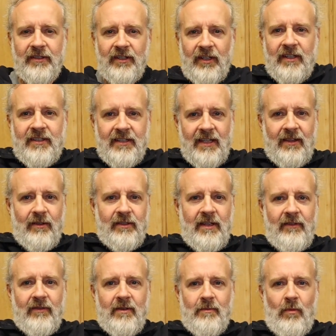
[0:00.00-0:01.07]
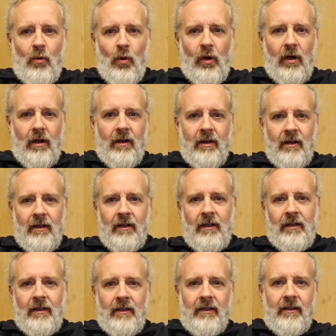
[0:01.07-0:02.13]
You can see there's even more
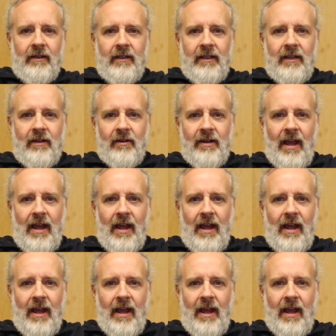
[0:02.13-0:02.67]
here.